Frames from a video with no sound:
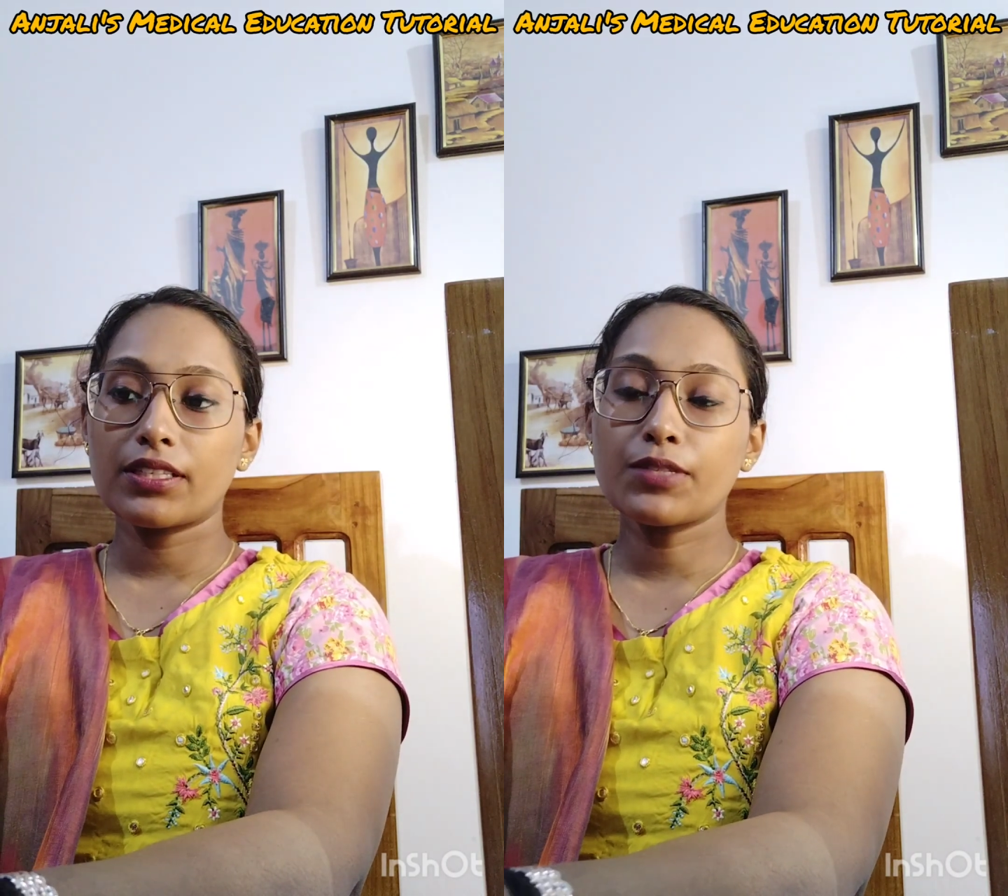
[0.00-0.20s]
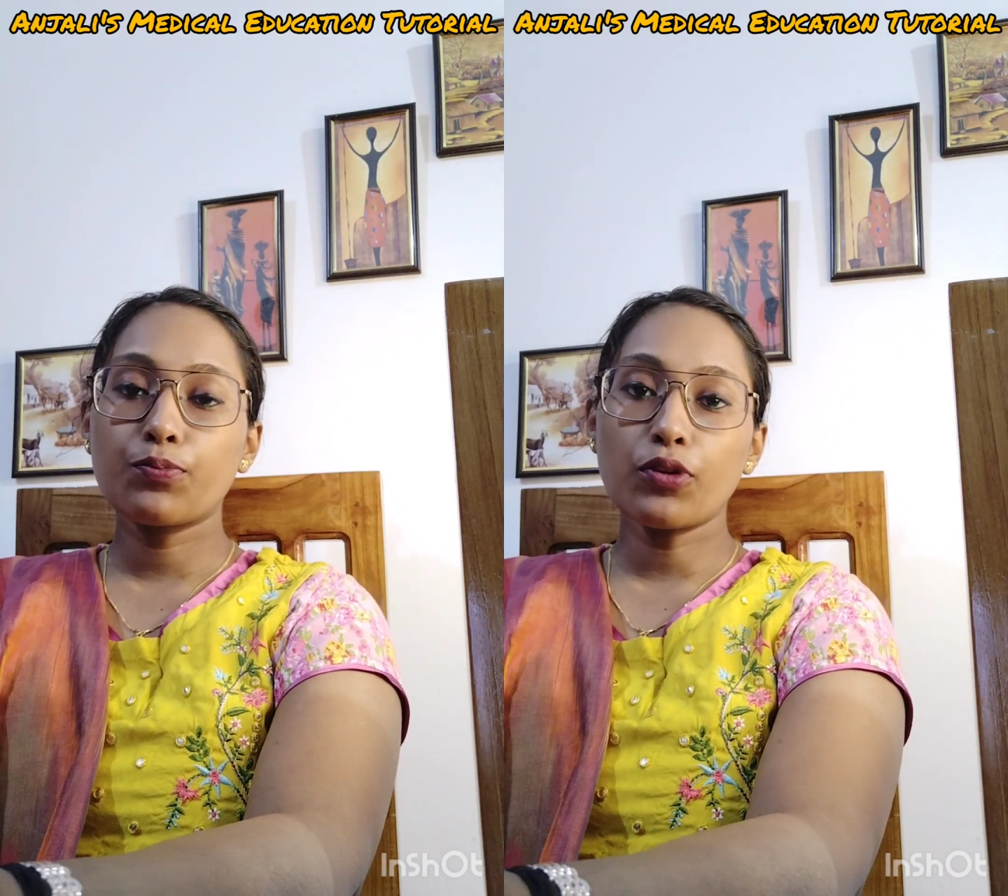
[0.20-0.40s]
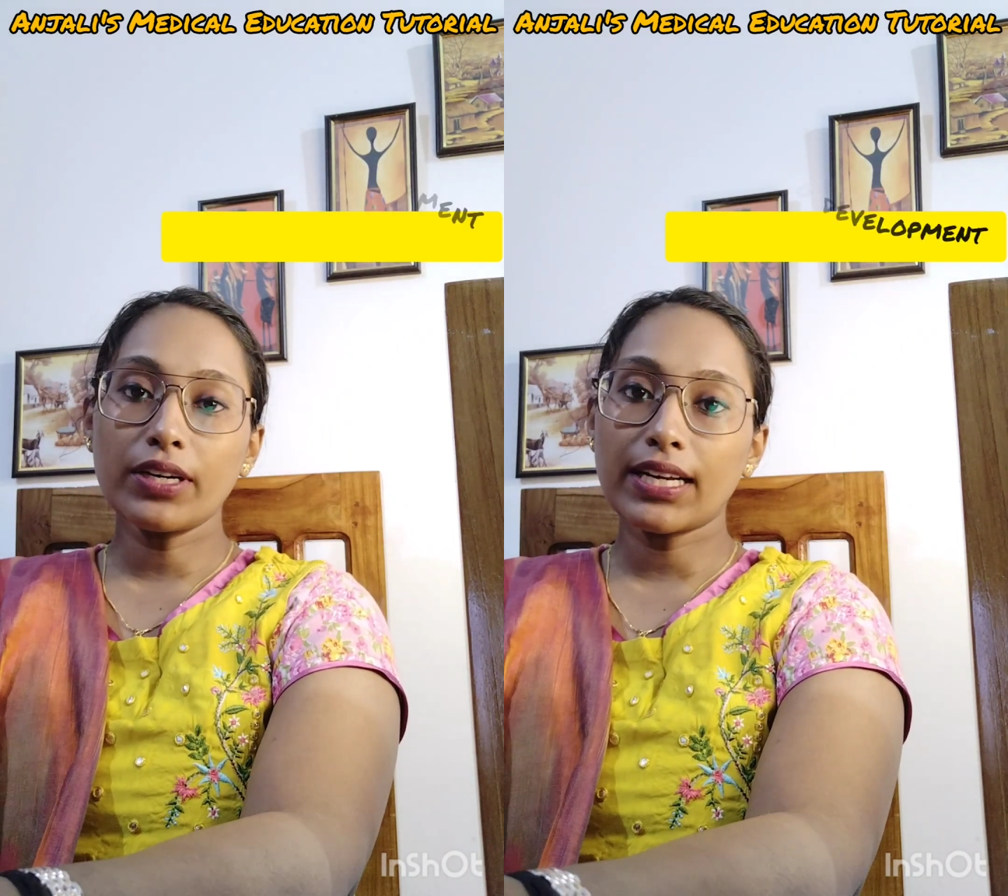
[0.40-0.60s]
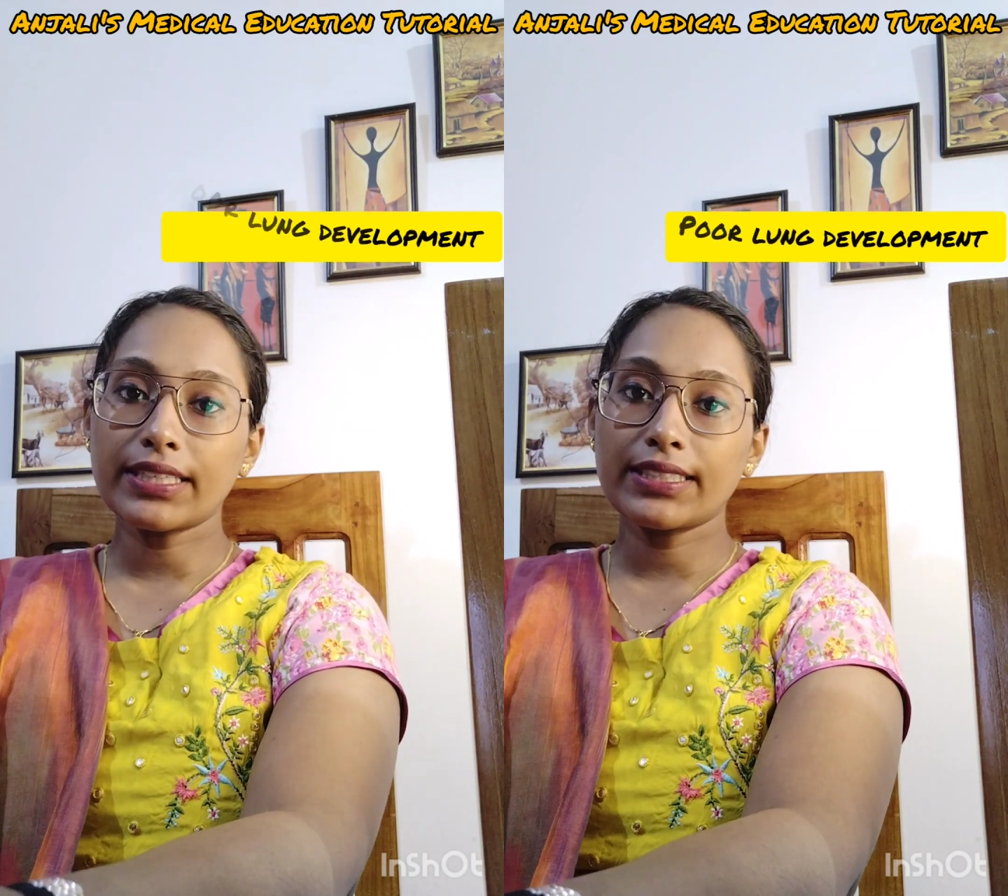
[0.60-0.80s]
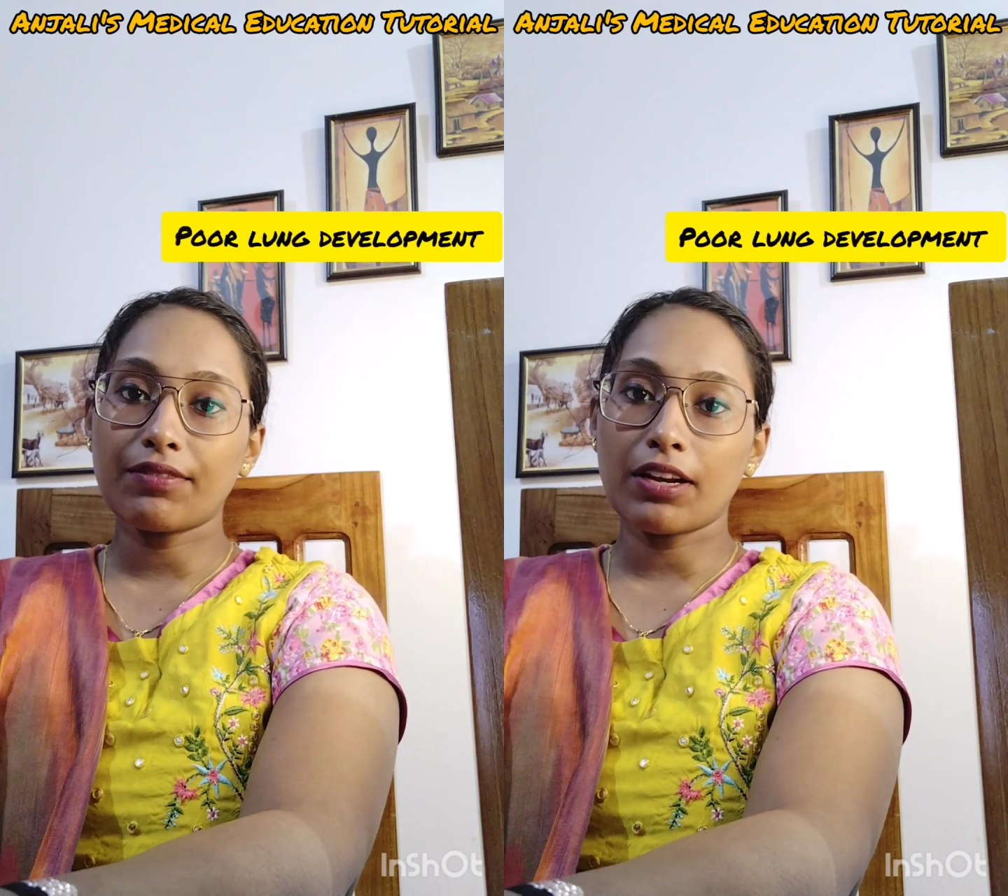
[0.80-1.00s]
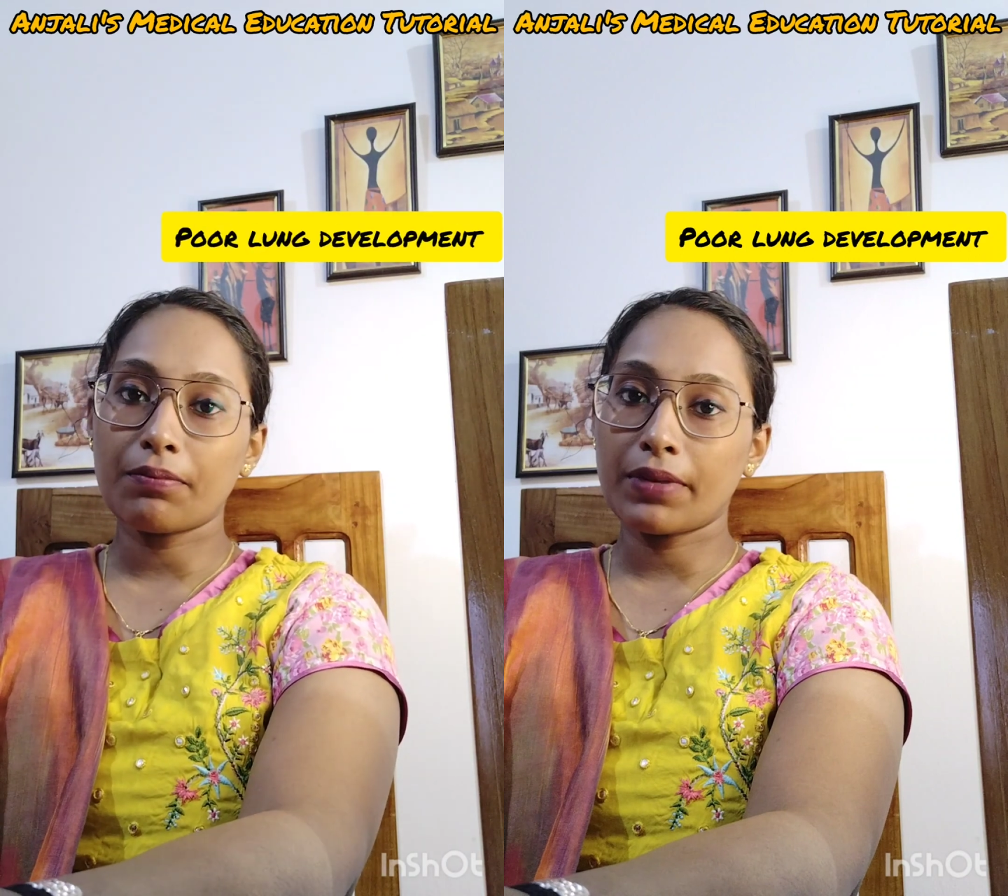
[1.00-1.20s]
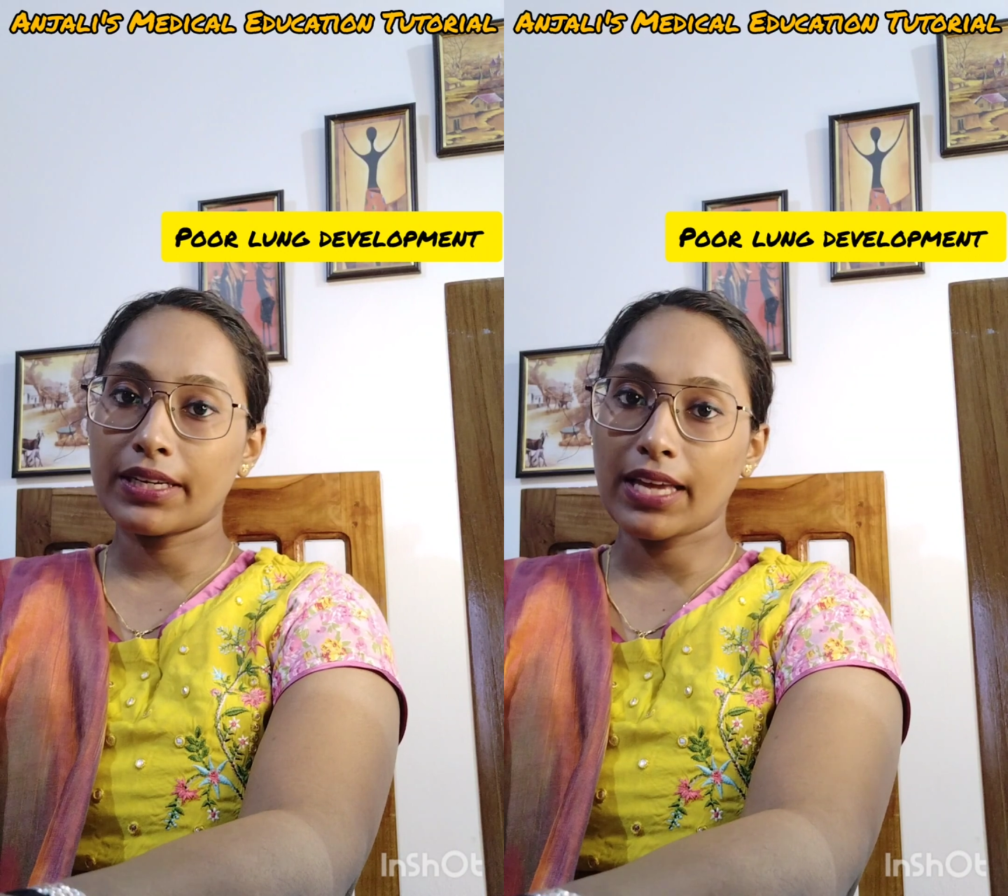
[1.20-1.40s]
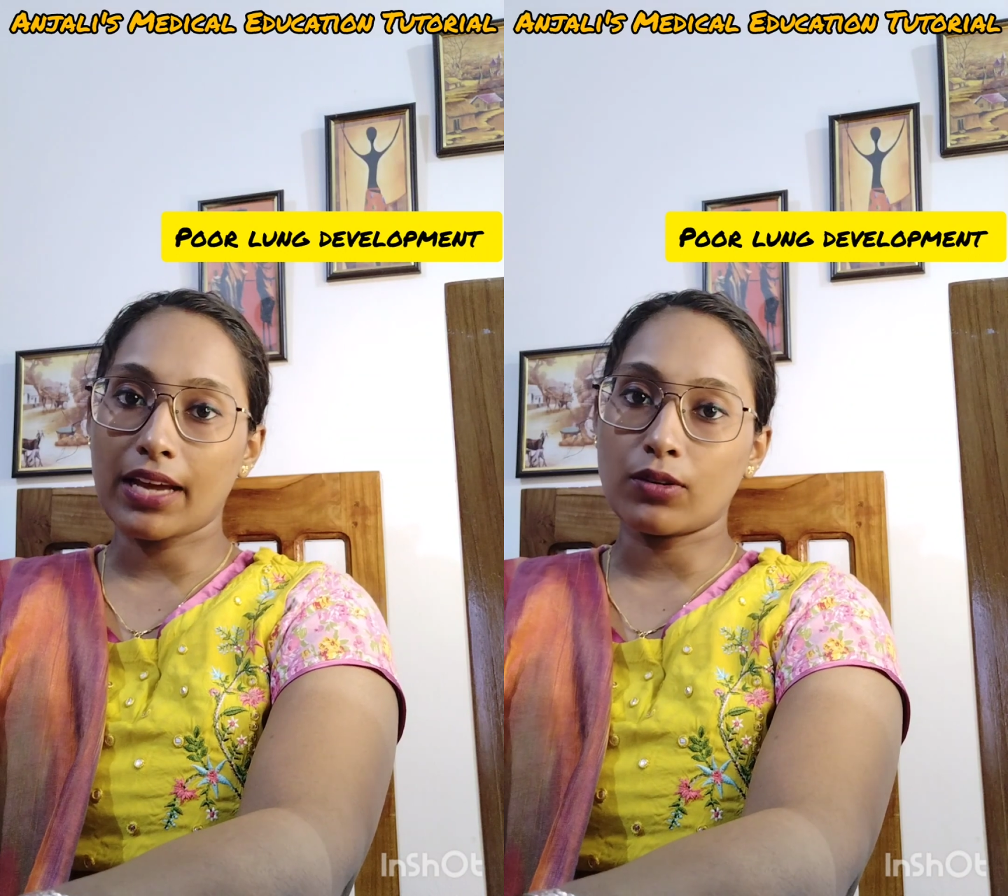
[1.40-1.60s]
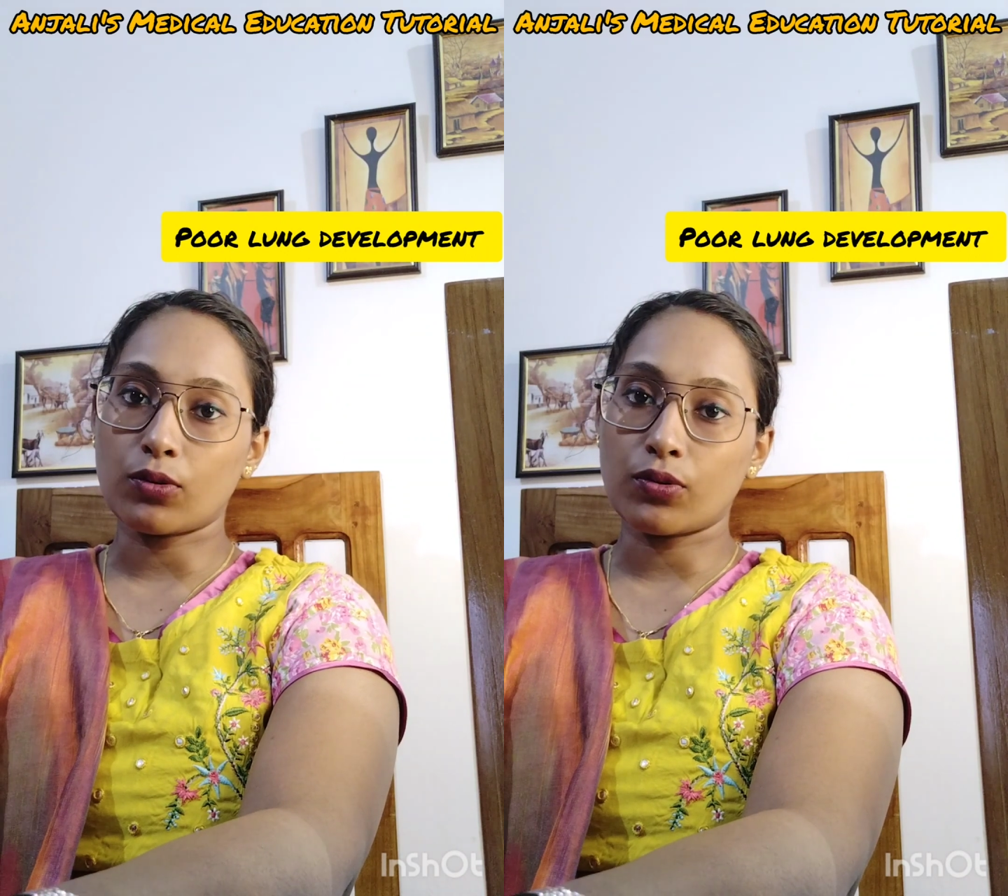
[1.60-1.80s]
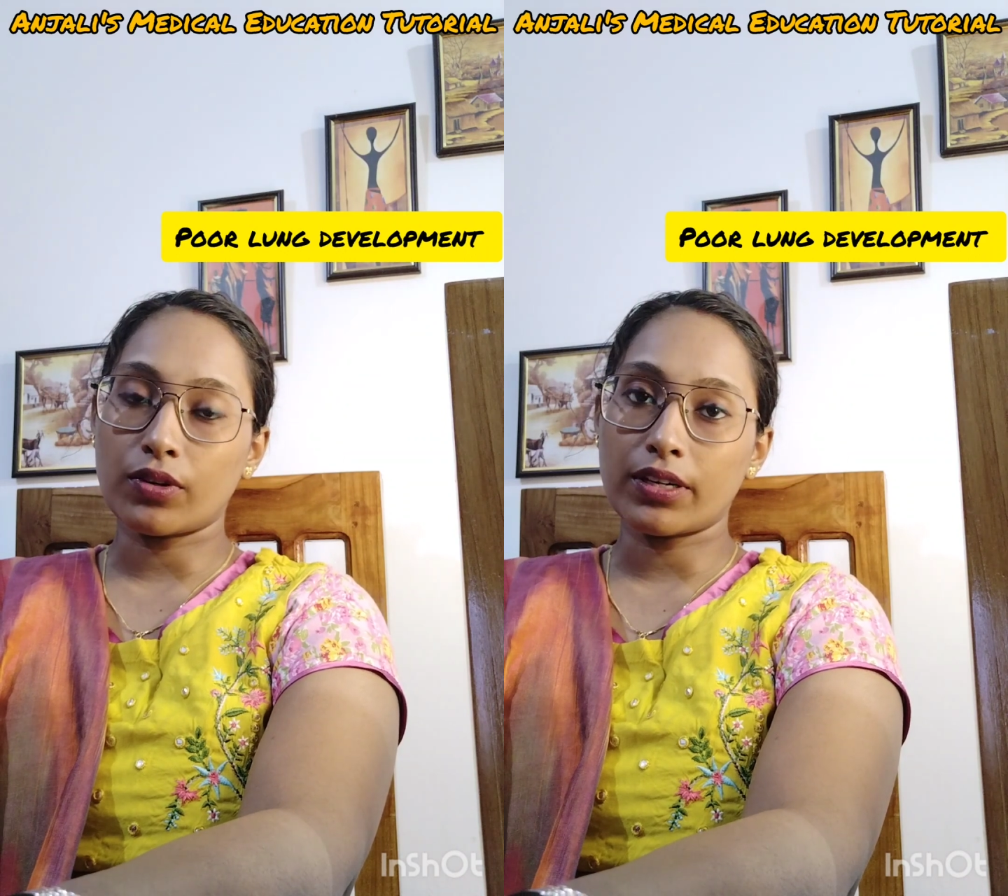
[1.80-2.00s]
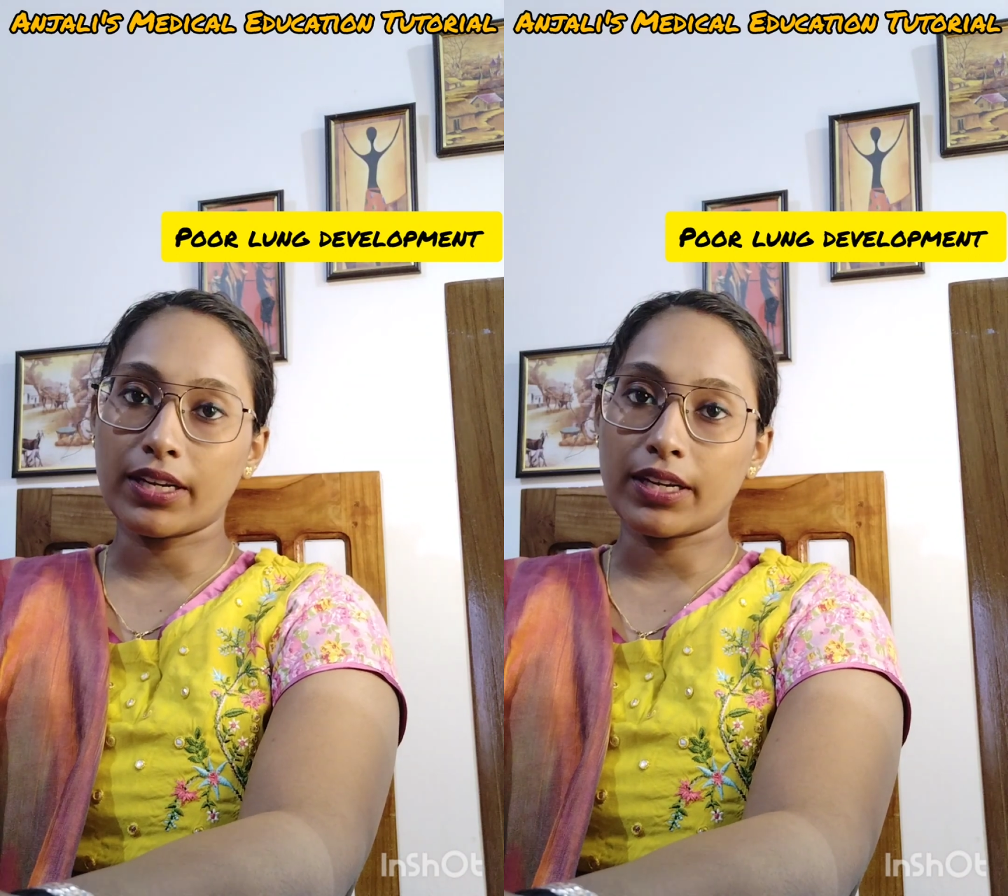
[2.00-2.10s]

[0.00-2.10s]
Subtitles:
This poor lung development can occur